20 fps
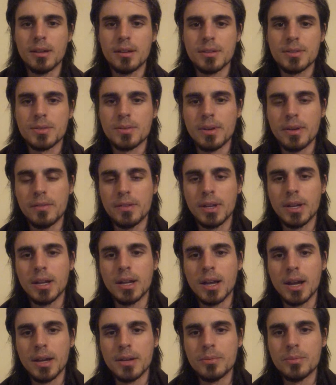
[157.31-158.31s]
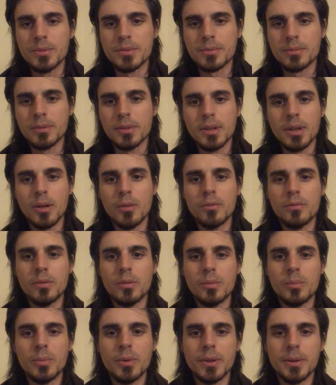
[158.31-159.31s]
So having a guide was really
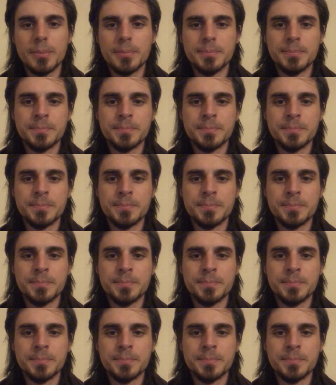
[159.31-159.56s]
helpful. But